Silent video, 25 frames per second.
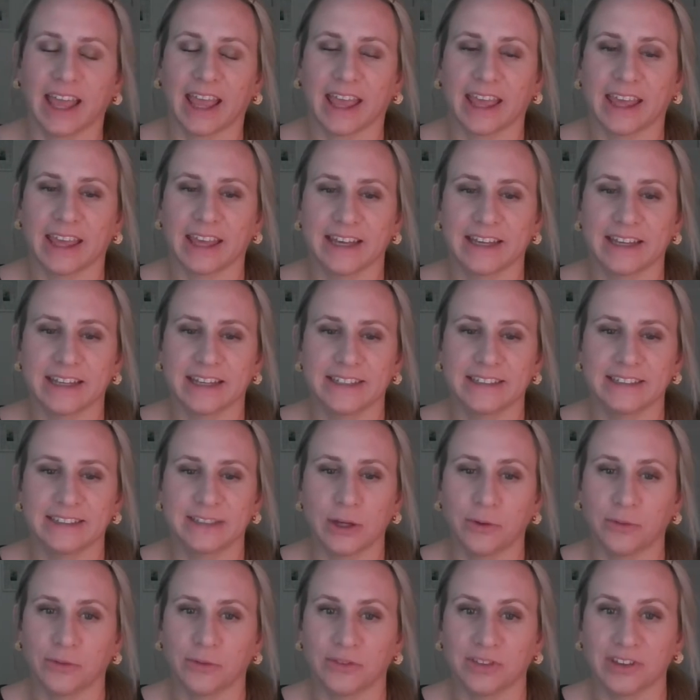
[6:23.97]
And
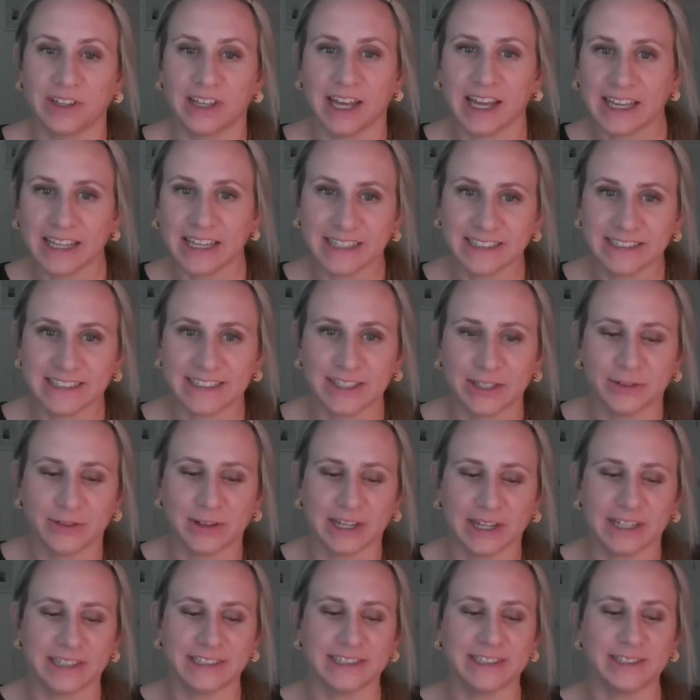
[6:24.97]
hopefully, I can see you
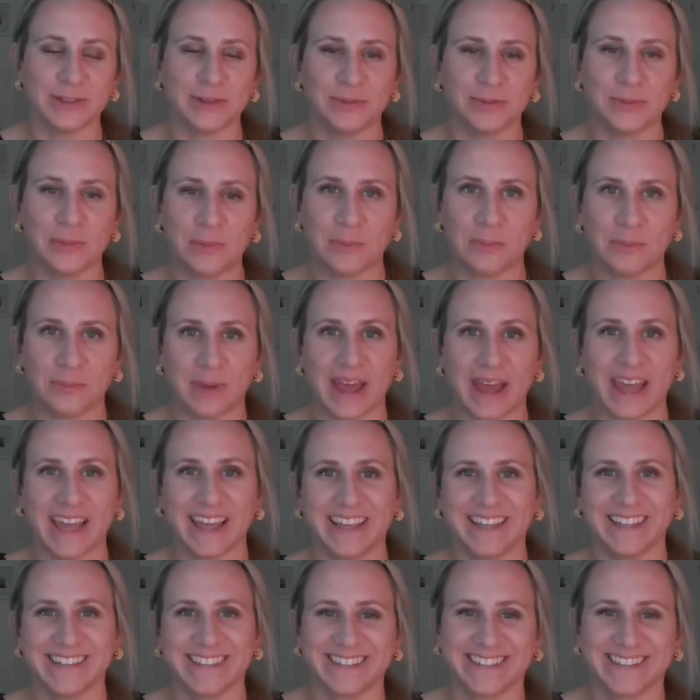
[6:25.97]
guys soon. Bye.